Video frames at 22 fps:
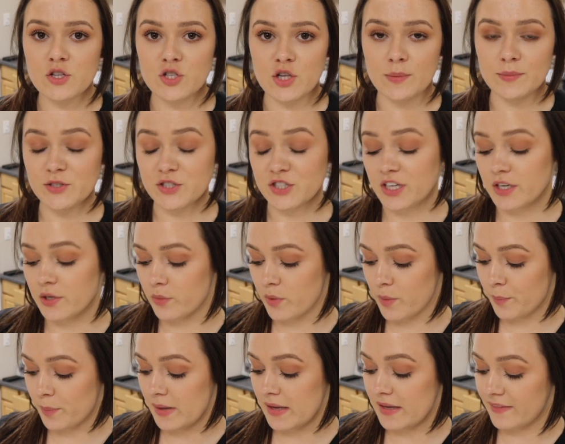So I'm just gonna
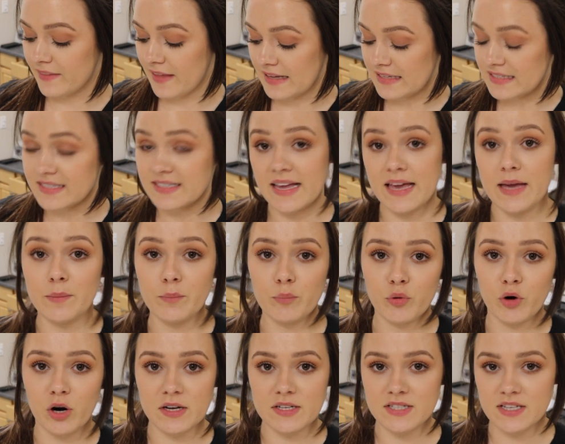repeat that same
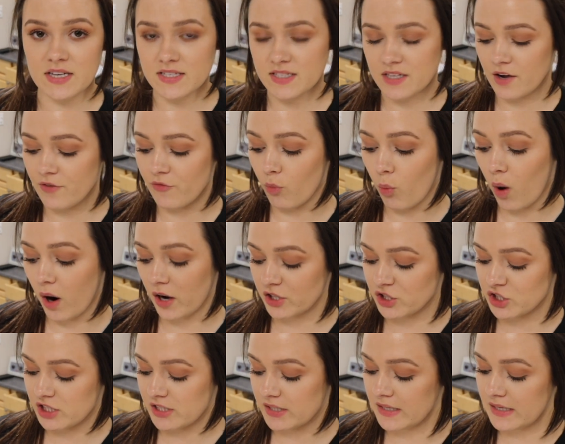process of
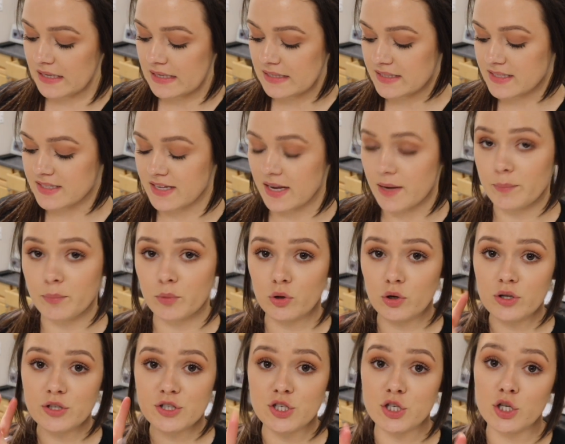washing each
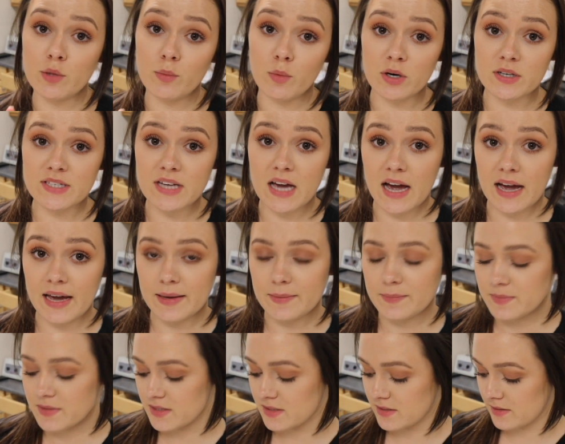sample two more
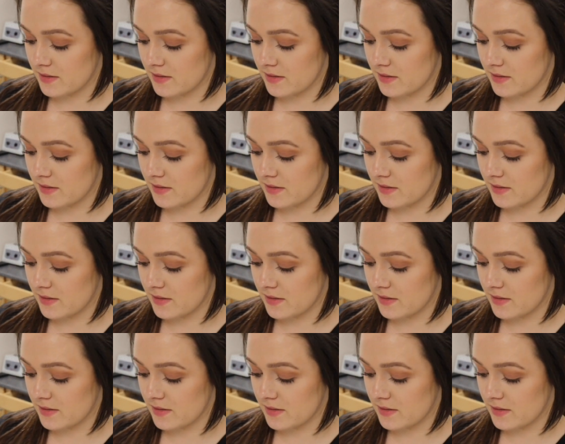times.